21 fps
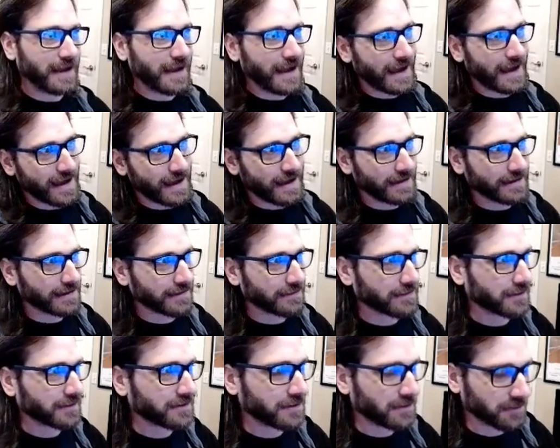Eh, you're
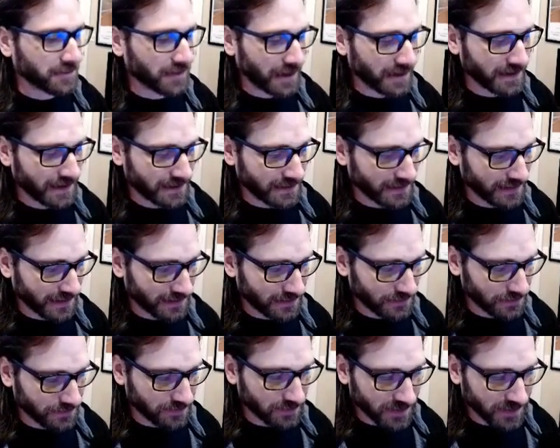going to turn a blind eye to that too.